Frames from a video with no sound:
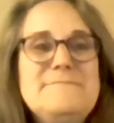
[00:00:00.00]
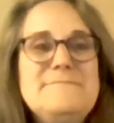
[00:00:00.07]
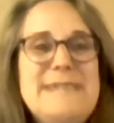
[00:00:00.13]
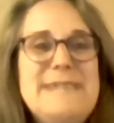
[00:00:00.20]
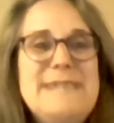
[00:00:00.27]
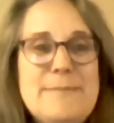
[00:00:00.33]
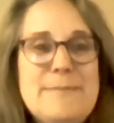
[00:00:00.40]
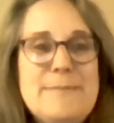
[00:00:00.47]

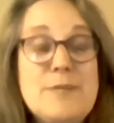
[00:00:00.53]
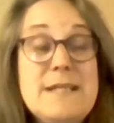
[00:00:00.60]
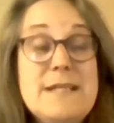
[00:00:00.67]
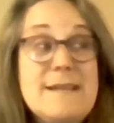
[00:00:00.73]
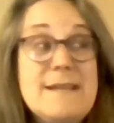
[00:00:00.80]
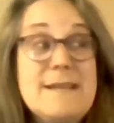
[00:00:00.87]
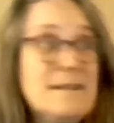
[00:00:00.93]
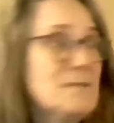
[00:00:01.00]
They get pretty
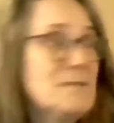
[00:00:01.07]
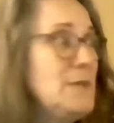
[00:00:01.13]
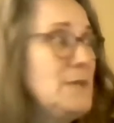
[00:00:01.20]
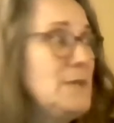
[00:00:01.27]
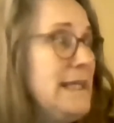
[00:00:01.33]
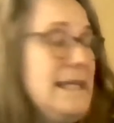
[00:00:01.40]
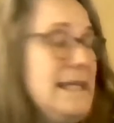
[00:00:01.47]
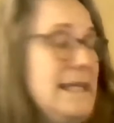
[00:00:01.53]
settled. Well,
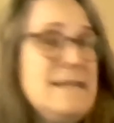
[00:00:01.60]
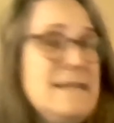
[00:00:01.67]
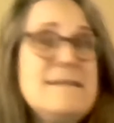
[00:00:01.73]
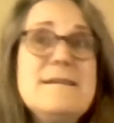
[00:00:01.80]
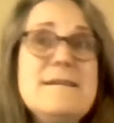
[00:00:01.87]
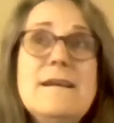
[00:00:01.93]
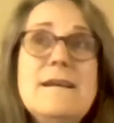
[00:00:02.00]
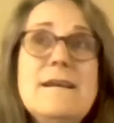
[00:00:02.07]

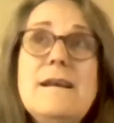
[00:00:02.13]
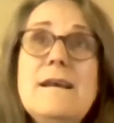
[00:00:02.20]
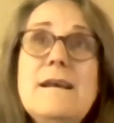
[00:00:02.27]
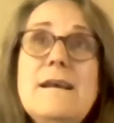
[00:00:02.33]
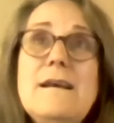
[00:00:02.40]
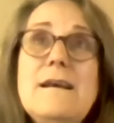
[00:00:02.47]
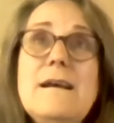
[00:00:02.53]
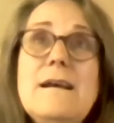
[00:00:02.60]
he's
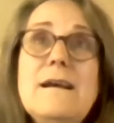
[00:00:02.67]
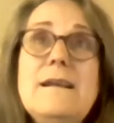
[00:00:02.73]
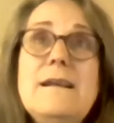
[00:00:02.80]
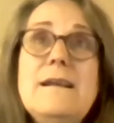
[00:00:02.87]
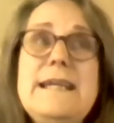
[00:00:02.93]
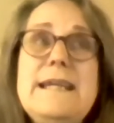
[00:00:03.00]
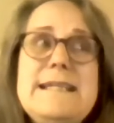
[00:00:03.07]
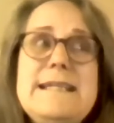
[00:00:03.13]

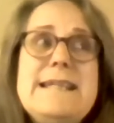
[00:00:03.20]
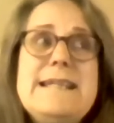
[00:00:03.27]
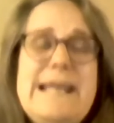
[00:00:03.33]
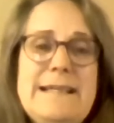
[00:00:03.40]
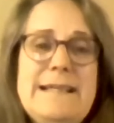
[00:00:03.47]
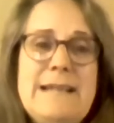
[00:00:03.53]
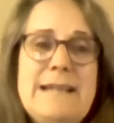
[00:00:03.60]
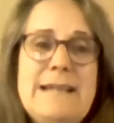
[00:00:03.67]
he's
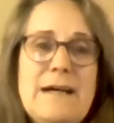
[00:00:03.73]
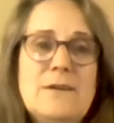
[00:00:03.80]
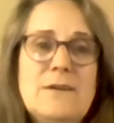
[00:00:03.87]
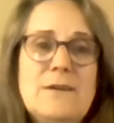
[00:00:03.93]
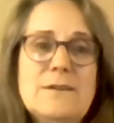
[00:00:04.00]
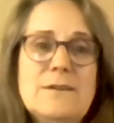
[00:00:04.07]
10 now.